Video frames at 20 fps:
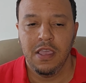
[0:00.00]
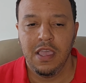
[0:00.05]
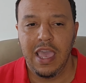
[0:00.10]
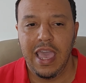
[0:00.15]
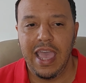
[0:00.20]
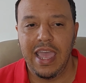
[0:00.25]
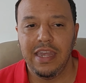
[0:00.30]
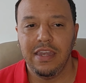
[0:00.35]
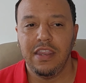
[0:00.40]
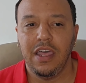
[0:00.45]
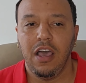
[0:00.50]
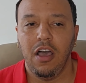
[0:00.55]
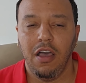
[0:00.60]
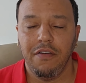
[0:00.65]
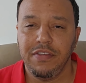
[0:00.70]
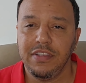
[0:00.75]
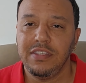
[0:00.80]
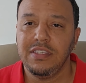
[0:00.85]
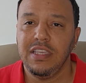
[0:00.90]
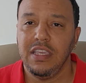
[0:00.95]
And
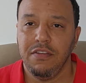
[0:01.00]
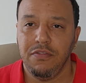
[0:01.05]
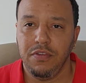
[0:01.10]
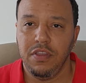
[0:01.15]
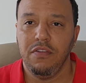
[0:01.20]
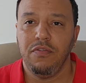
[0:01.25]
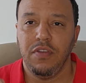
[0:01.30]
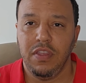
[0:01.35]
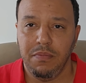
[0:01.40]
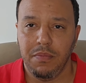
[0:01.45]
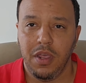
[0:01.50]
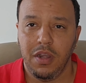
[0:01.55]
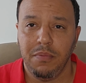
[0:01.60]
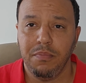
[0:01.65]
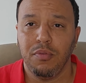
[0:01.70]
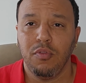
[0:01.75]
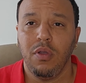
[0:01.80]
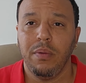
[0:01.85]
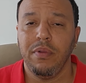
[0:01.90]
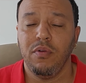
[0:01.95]
obviously, if
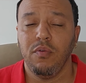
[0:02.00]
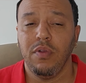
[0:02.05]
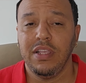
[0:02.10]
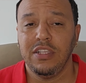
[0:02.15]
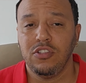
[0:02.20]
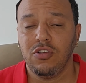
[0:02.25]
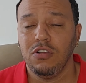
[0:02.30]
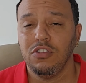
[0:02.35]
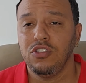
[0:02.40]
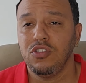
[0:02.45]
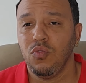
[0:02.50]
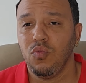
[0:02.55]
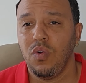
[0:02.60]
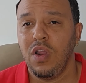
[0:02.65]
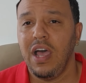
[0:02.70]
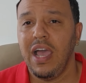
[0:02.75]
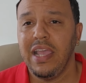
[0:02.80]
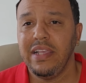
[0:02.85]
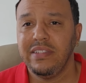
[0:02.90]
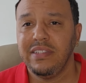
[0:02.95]
unemployment rate starts to
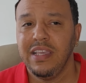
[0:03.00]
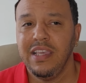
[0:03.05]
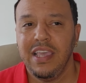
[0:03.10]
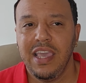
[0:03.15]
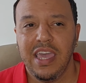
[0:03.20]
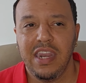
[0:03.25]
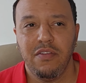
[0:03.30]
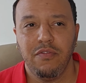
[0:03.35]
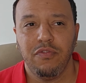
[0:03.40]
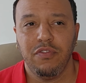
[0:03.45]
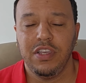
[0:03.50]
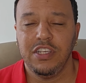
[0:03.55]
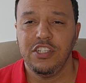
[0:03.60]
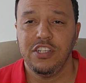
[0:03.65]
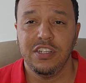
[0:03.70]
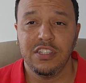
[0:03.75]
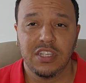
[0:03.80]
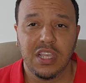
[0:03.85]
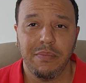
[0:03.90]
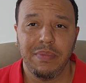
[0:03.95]
rise and inflation
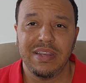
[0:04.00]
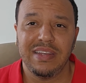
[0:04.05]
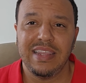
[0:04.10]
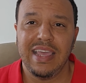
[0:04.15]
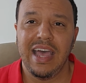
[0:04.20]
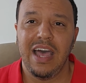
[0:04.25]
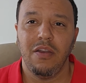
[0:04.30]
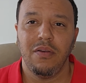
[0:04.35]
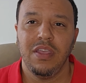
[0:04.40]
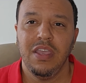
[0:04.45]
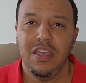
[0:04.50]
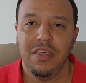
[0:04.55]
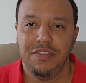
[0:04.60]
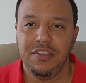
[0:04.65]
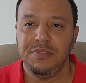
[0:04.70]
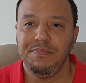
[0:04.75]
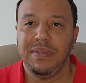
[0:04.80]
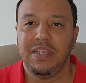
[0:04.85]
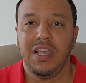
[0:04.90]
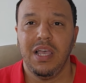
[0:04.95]
is coming down,
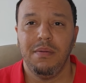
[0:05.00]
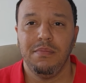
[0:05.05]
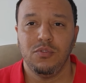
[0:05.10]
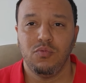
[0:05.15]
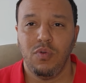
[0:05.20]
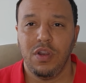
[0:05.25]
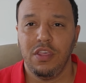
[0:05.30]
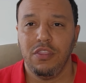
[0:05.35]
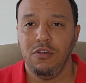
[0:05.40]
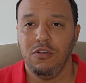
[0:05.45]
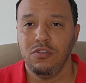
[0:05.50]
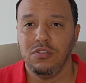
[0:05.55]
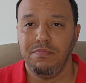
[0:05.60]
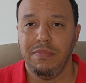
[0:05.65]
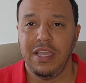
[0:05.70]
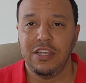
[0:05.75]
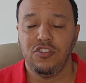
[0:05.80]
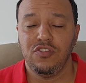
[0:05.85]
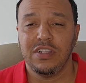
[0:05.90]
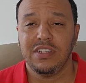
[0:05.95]
this becomes one of those
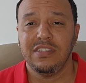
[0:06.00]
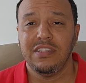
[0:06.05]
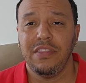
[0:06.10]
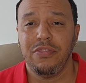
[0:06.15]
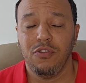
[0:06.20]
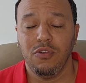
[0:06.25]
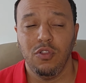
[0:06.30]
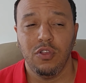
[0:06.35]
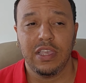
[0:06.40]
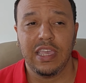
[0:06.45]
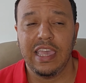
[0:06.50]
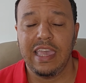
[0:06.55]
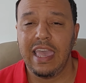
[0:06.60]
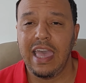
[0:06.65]
metrics that they're looking